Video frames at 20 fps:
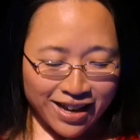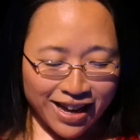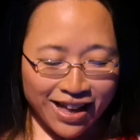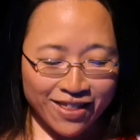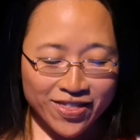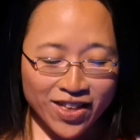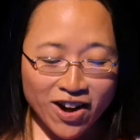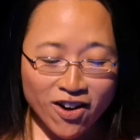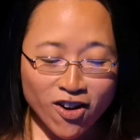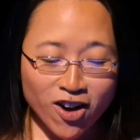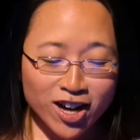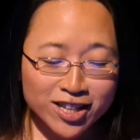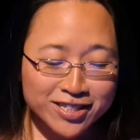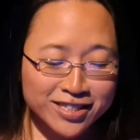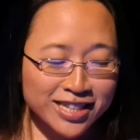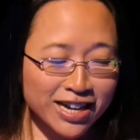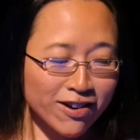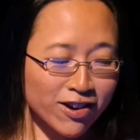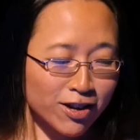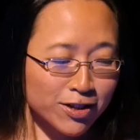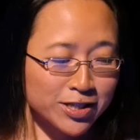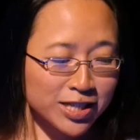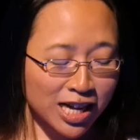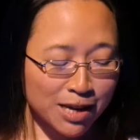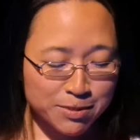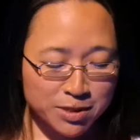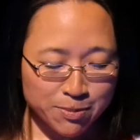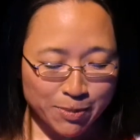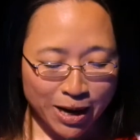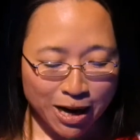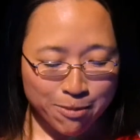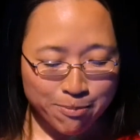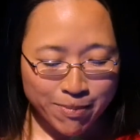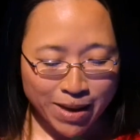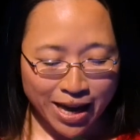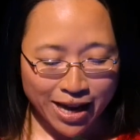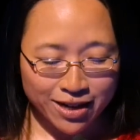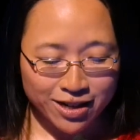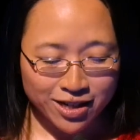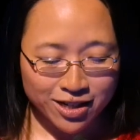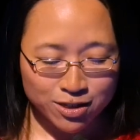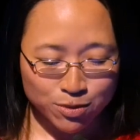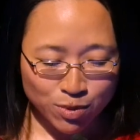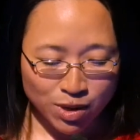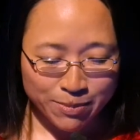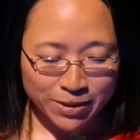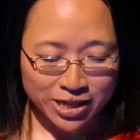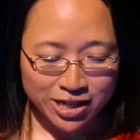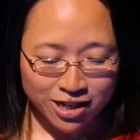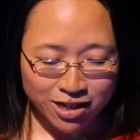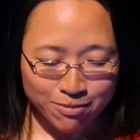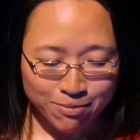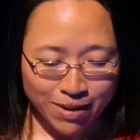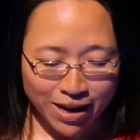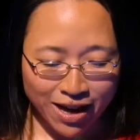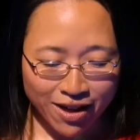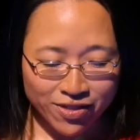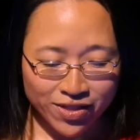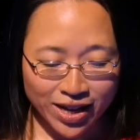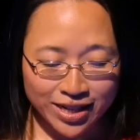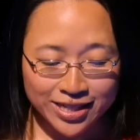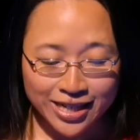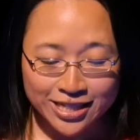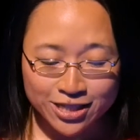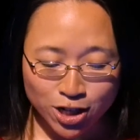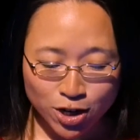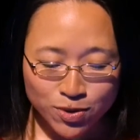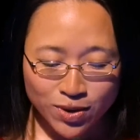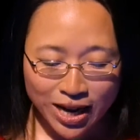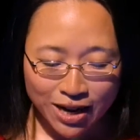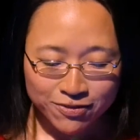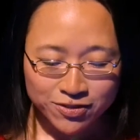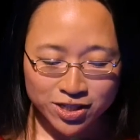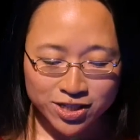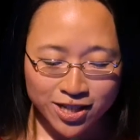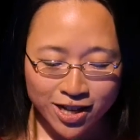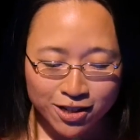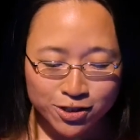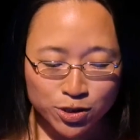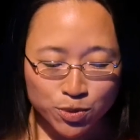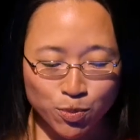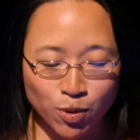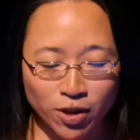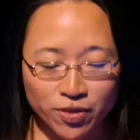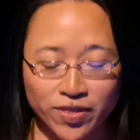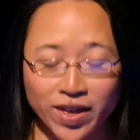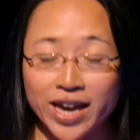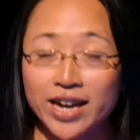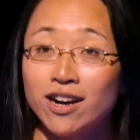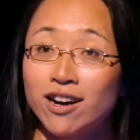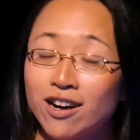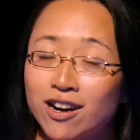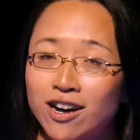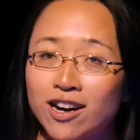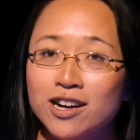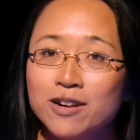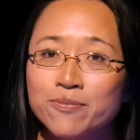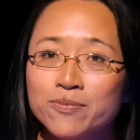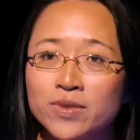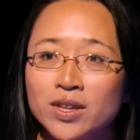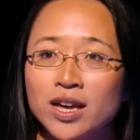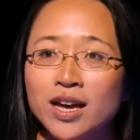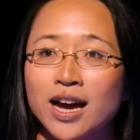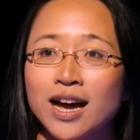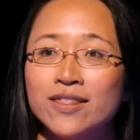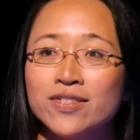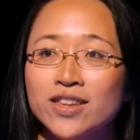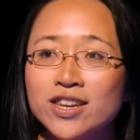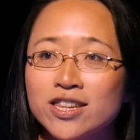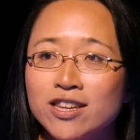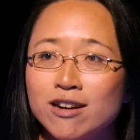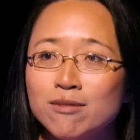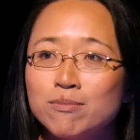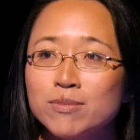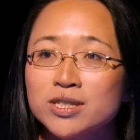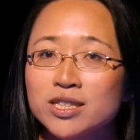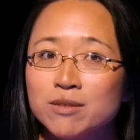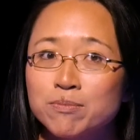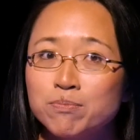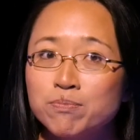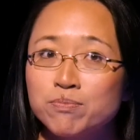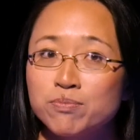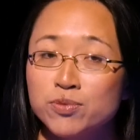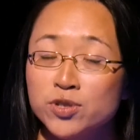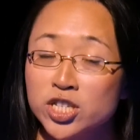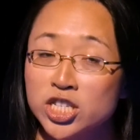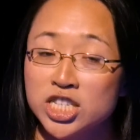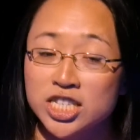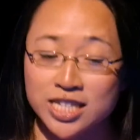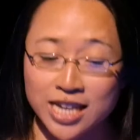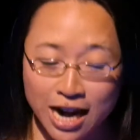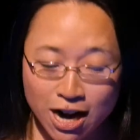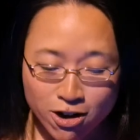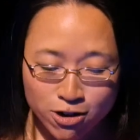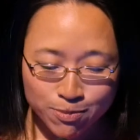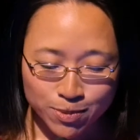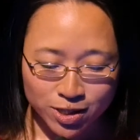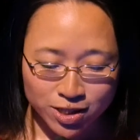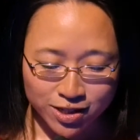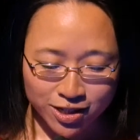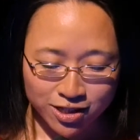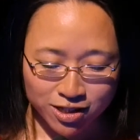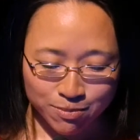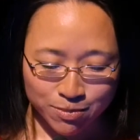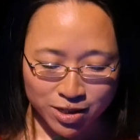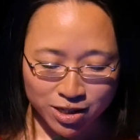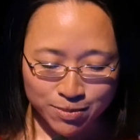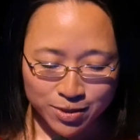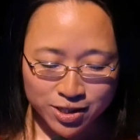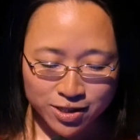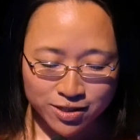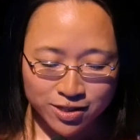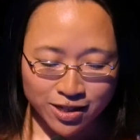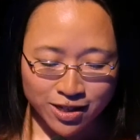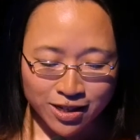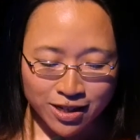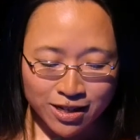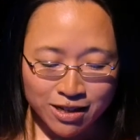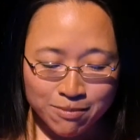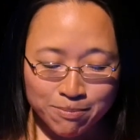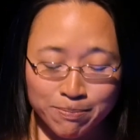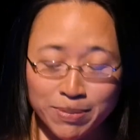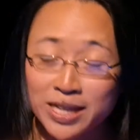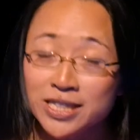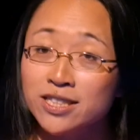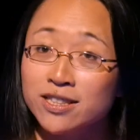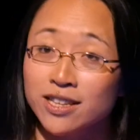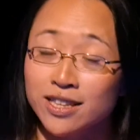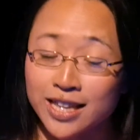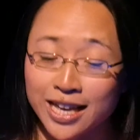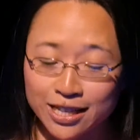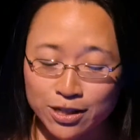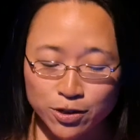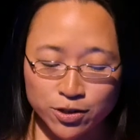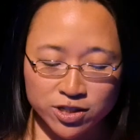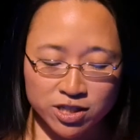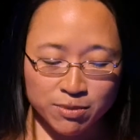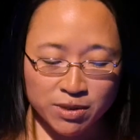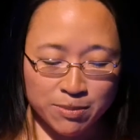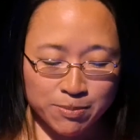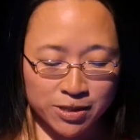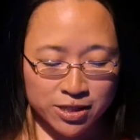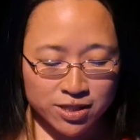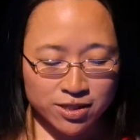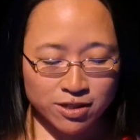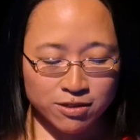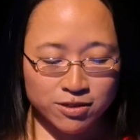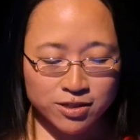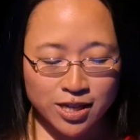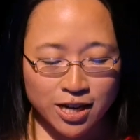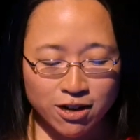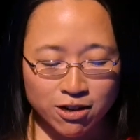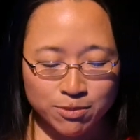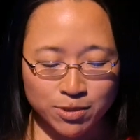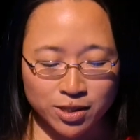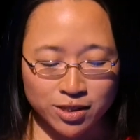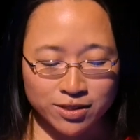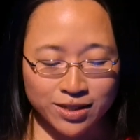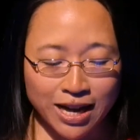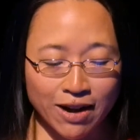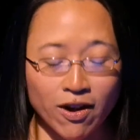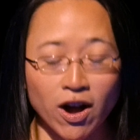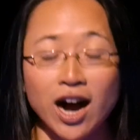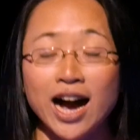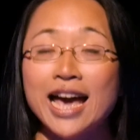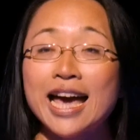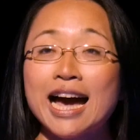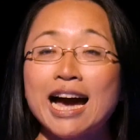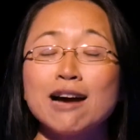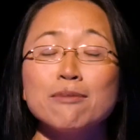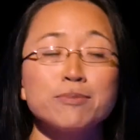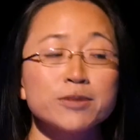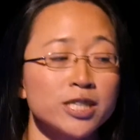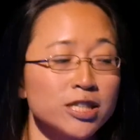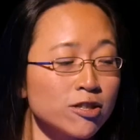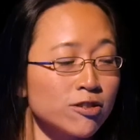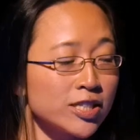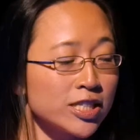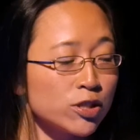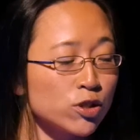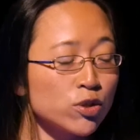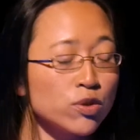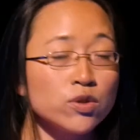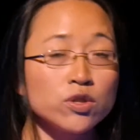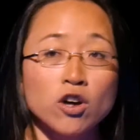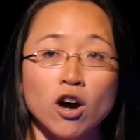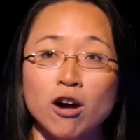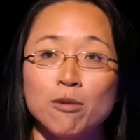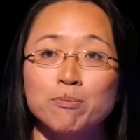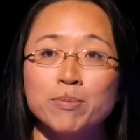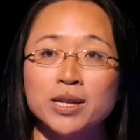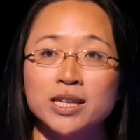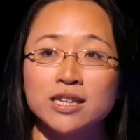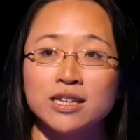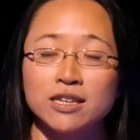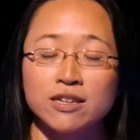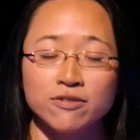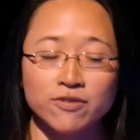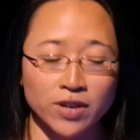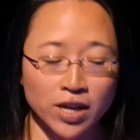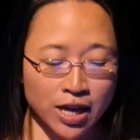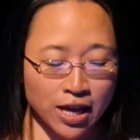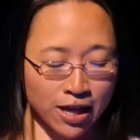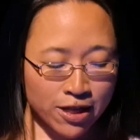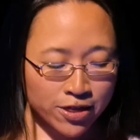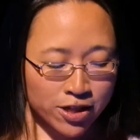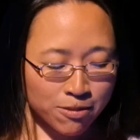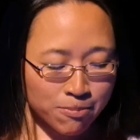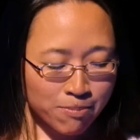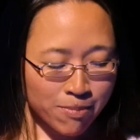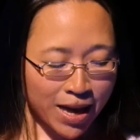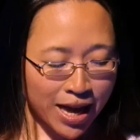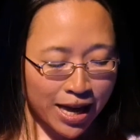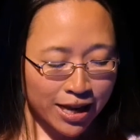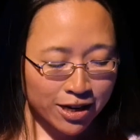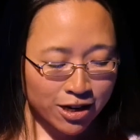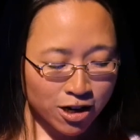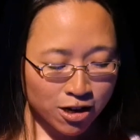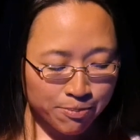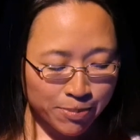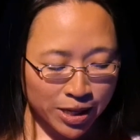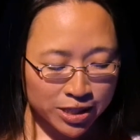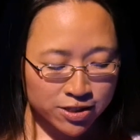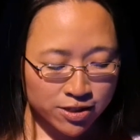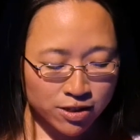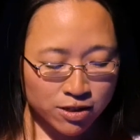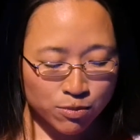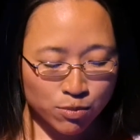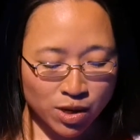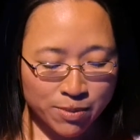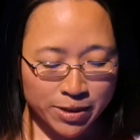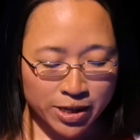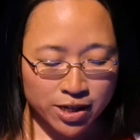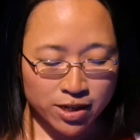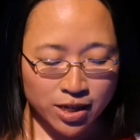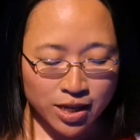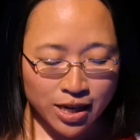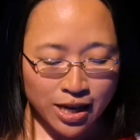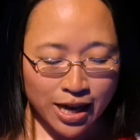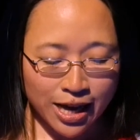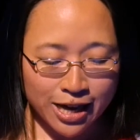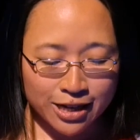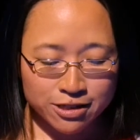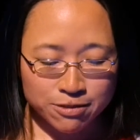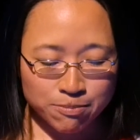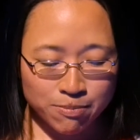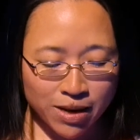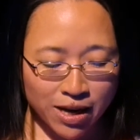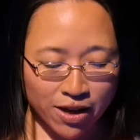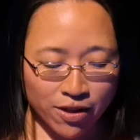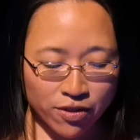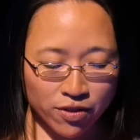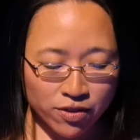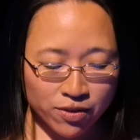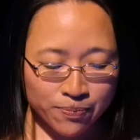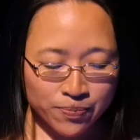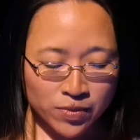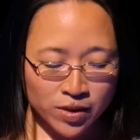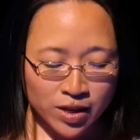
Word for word: and there are stereotypes about men and women in math, and I don't have to tell you what they are, and the numbers are pretty terrible at the moment. Better than they used to be, but still terrible. Now, I absolutely do not believe that men are better than women at math.